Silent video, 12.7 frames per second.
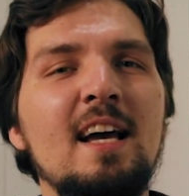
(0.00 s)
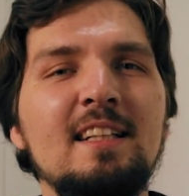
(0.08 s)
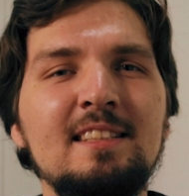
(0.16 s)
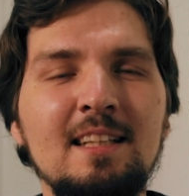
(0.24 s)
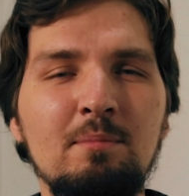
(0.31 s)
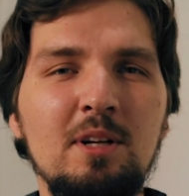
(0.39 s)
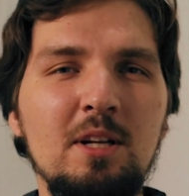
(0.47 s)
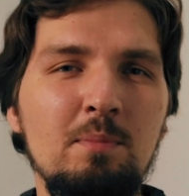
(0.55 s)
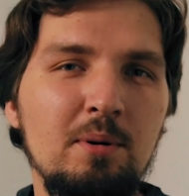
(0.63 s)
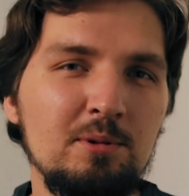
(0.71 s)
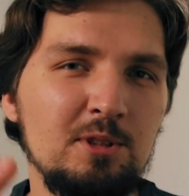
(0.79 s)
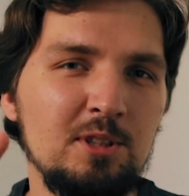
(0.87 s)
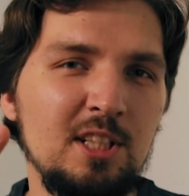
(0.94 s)
and somebody
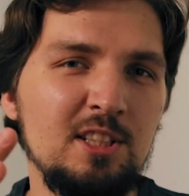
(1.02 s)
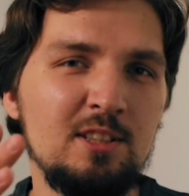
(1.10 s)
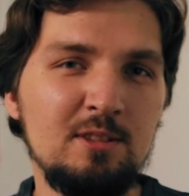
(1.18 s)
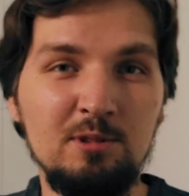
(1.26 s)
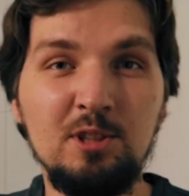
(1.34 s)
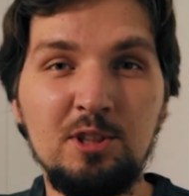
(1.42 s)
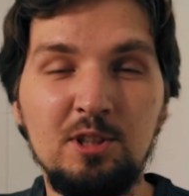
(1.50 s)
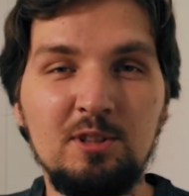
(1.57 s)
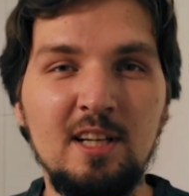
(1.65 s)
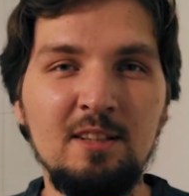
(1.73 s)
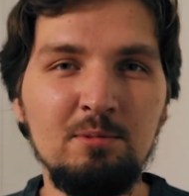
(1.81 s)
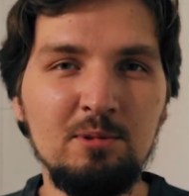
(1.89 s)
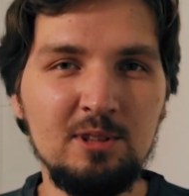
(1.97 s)
posted a screenshot
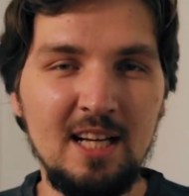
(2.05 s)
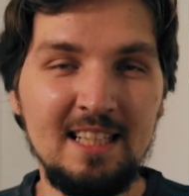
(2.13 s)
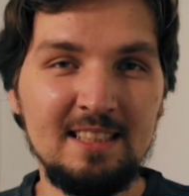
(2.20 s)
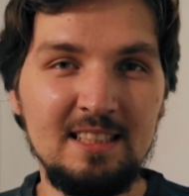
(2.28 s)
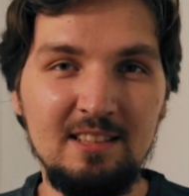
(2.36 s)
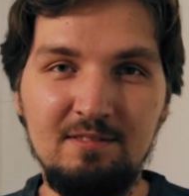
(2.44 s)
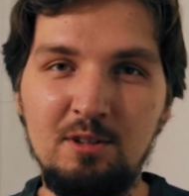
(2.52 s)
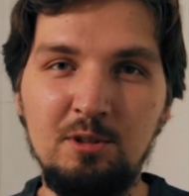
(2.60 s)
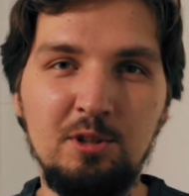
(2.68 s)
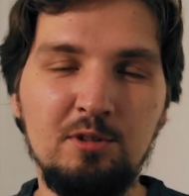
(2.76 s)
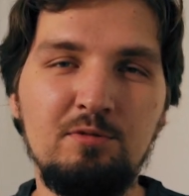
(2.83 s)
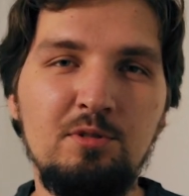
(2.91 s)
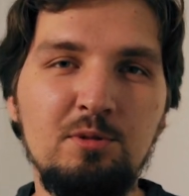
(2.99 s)
and was asking very
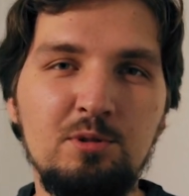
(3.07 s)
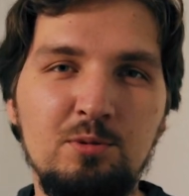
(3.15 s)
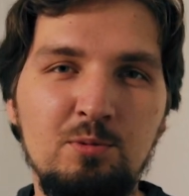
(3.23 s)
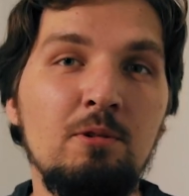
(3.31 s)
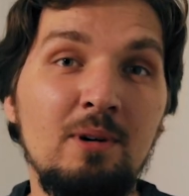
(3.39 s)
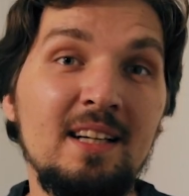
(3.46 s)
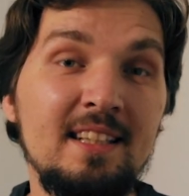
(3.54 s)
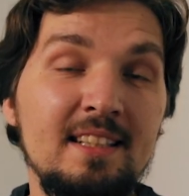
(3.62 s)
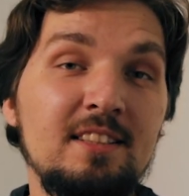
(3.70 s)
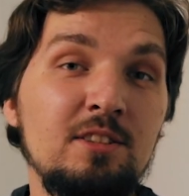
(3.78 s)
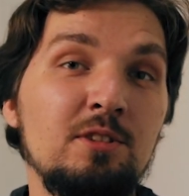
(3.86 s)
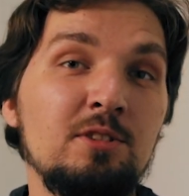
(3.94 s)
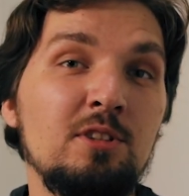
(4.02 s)
confused why
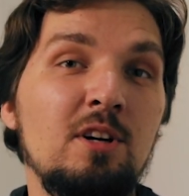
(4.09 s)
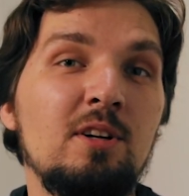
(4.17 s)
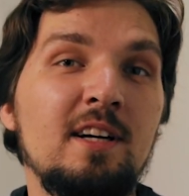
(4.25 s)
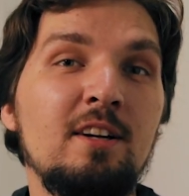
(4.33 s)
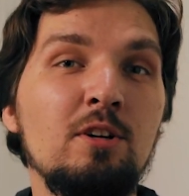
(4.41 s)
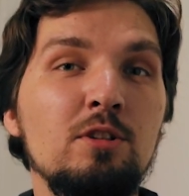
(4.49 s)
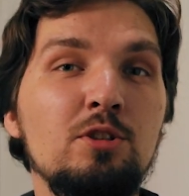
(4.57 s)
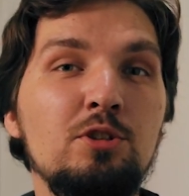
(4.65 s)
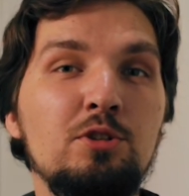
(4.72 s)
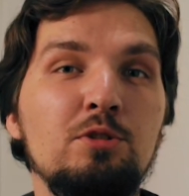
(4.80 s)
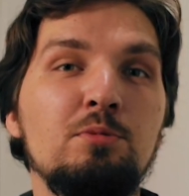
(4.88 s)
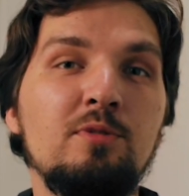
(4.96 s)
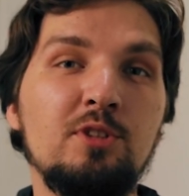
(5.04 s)
his EOS R can only
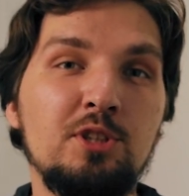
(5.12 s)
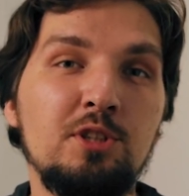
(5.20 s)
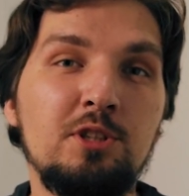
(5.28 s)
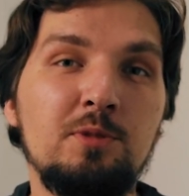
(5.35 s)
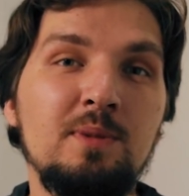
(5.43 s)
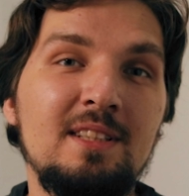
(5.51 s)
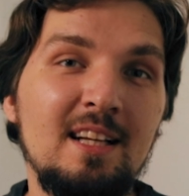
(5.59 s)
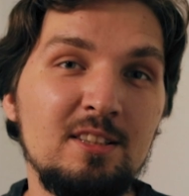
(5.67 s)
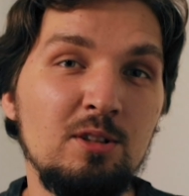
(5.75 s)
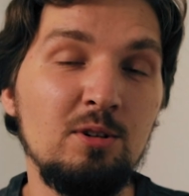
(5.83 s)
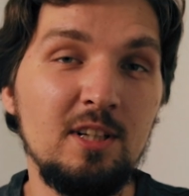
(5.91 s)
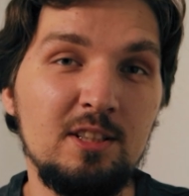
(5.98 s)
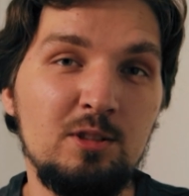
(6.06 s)
shoot with a shutter speed as
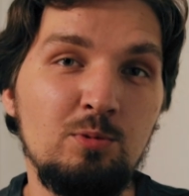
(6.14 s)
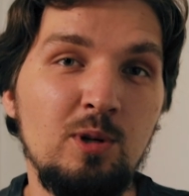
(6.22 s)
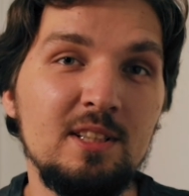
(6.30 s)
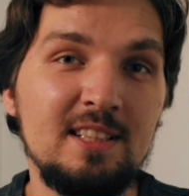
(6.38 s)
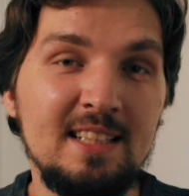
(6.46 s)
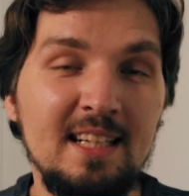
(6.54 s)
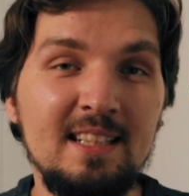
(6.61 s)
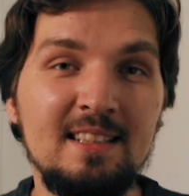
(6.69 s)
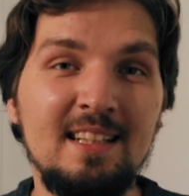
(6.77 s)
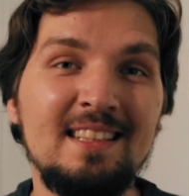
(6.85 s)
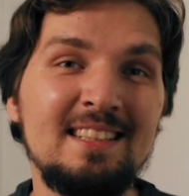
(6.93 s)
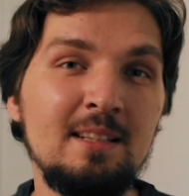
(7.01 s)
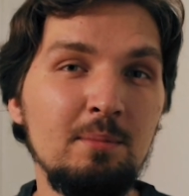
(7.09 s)
long as 1 second,
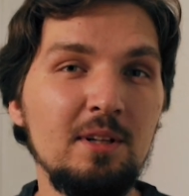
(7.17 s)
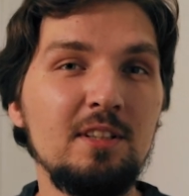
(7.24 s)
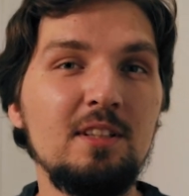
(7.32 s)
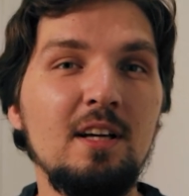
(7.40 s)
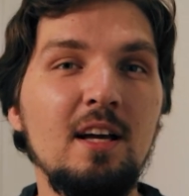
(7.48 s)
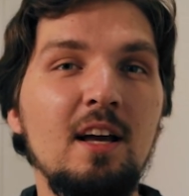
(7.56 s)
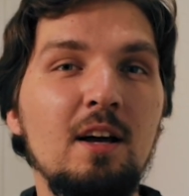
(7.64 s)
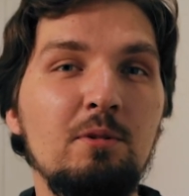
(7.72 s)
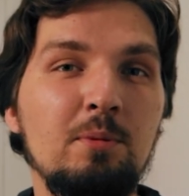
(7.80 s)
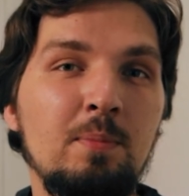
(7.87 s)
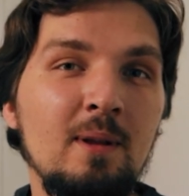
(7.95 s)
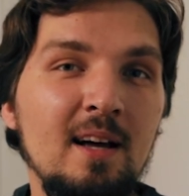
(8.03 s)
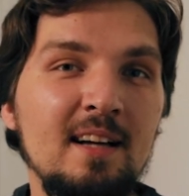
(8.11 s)
and somebody
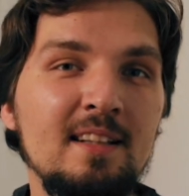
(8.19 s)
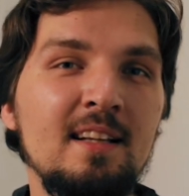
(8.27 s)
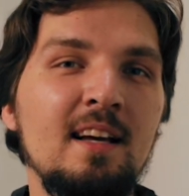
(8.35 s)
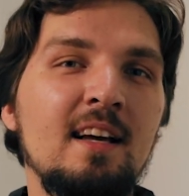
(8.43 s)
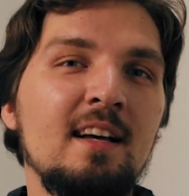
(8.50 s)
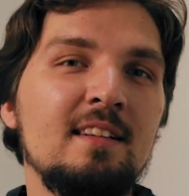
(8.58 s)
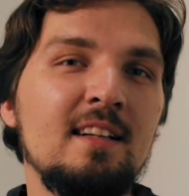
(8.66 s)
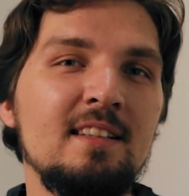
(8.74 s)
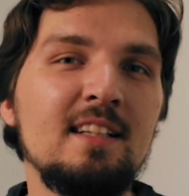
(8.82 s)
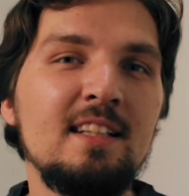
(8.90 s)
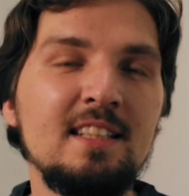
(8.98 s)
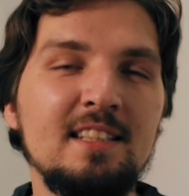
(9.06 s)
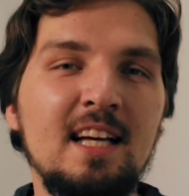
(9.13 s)
replied
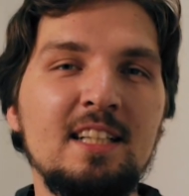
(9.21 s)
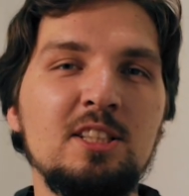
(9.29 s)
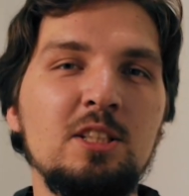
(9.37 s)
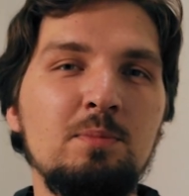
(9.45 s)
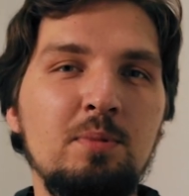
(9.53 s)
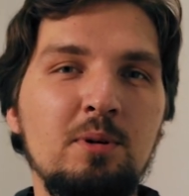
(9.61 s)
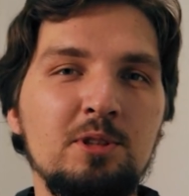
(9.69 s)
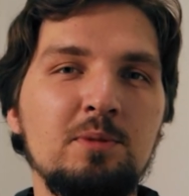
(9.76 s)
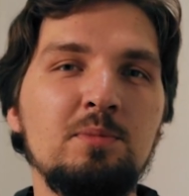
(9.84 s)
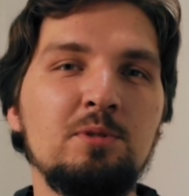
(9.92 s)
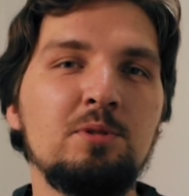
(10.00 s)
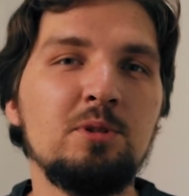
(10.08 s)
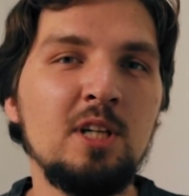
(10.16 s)
that it is actually
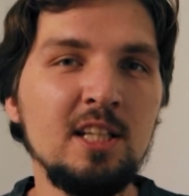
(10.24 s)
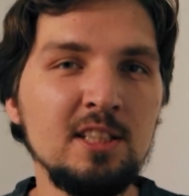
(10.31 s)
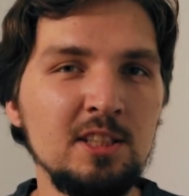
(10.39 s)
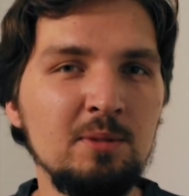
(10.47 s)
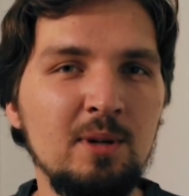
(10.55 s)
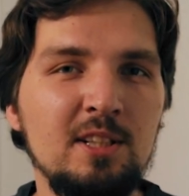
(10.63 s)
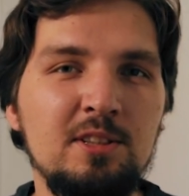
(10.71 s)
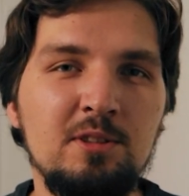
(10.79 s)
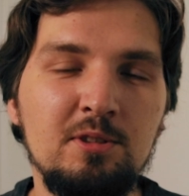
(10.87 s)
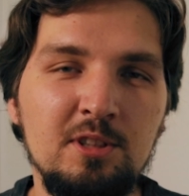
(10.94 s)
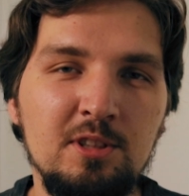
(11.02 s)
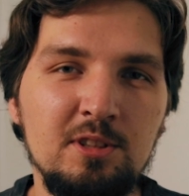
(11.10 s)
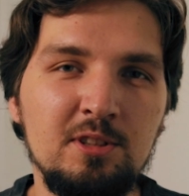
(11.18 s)
possible to customize
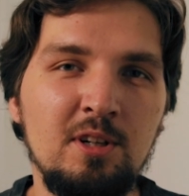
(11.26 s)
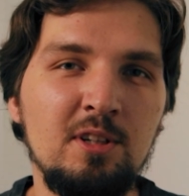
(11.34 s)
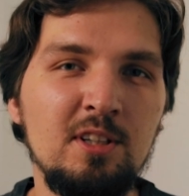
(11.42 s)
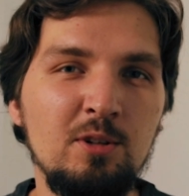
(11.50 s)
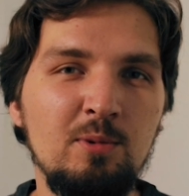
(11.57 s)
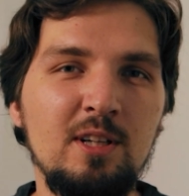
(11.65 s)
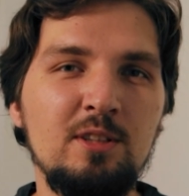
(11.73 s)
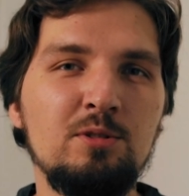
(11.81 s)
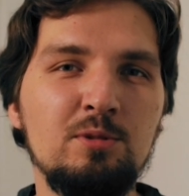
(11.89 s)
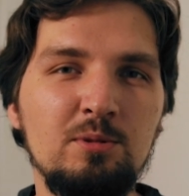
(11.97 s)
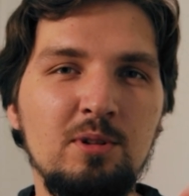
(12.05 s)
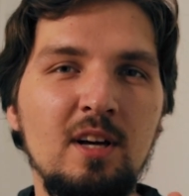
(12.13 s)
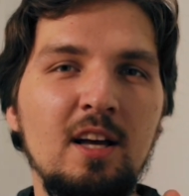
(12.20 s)
your EOS R in a way
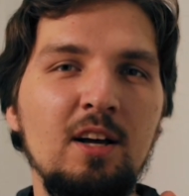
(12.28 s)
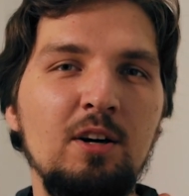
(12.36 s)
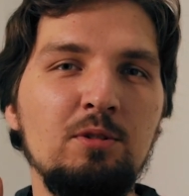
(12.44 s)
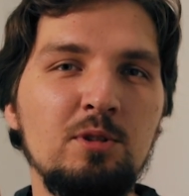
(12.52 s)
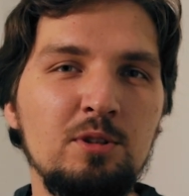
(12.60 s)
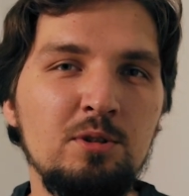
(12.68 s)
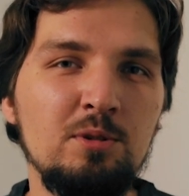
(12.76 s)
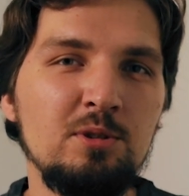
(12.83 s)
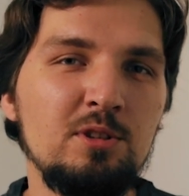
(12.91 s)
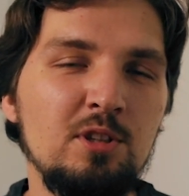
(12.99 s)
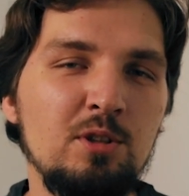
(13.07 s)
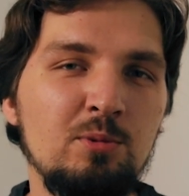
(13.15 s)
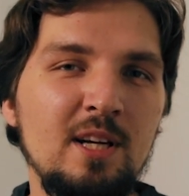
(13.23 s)
to reduce
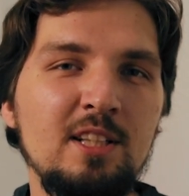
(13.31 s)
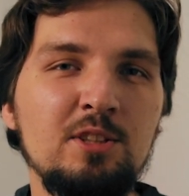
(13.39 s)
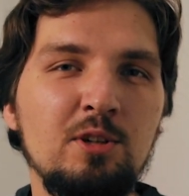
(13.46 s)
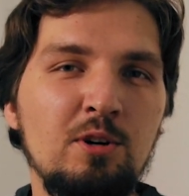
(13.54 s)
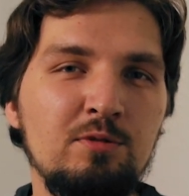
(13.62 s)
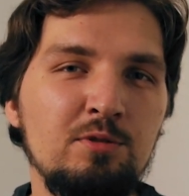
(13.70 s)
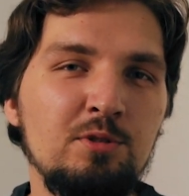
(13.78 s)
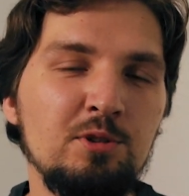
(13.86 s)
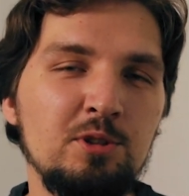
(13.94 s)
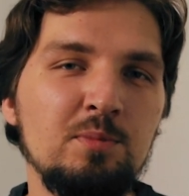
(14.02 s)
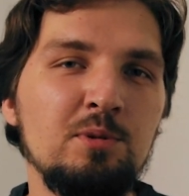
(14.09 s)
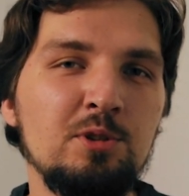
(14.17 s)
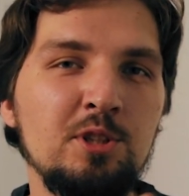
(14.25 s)
the range of
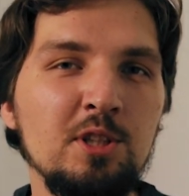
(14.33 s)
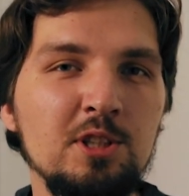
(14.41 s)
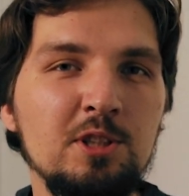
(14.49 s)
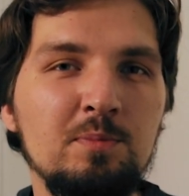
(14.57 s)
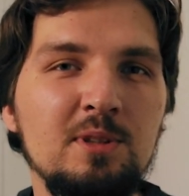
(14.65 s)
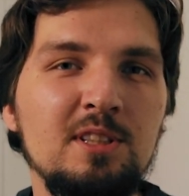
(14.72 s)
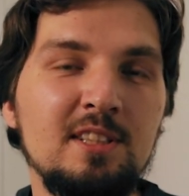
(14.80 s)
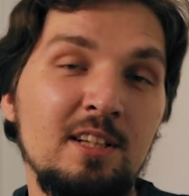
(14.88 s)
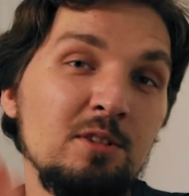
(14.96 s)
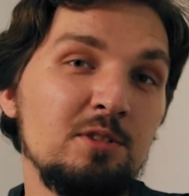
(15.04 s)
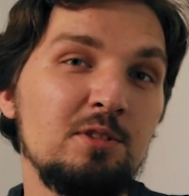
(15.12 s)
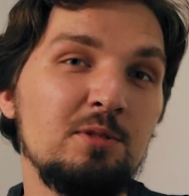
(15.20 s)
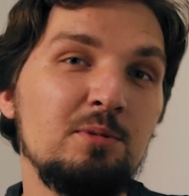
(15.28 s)
usable shutter speeds and
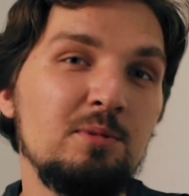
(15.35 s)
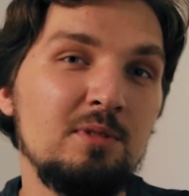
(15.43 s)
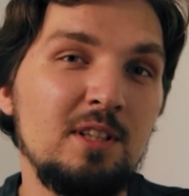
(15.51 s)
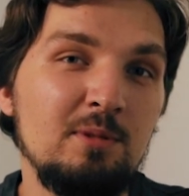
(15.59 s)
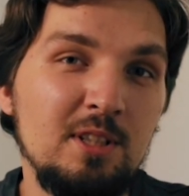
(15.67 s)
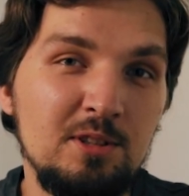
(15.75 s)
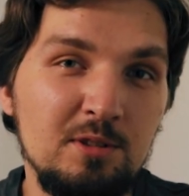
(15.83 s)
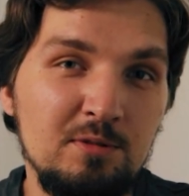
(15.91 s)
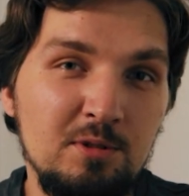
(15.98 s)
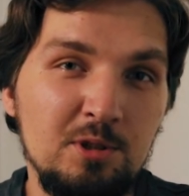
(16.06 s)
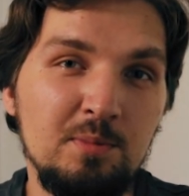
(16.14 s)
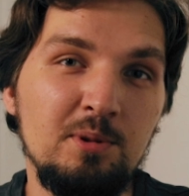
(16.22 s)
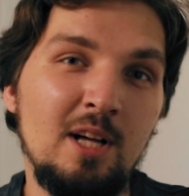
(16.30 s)
also the range of
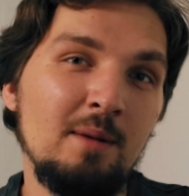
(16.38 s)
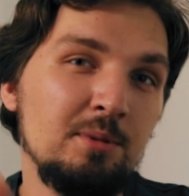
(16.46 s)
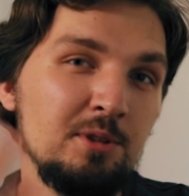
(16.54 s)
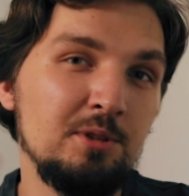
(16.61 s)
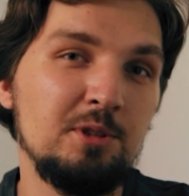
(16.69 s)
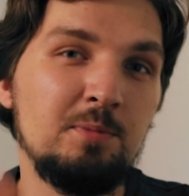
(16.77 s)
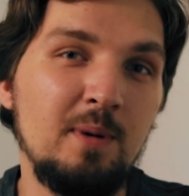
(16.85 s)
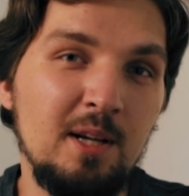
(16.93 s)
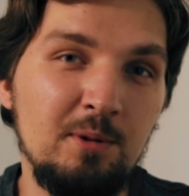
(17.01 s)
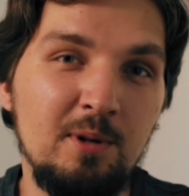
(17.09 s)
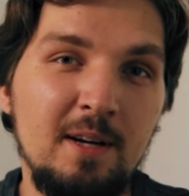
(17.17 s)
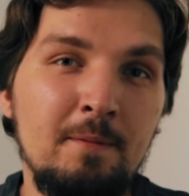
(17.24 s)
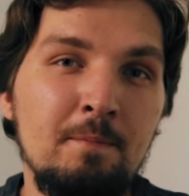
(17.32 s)
usable apertures, by
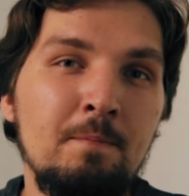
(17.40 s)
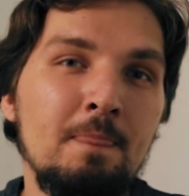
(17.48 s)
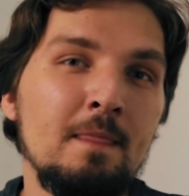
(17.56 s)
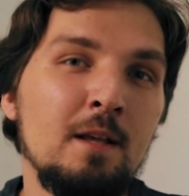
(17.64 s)
the way,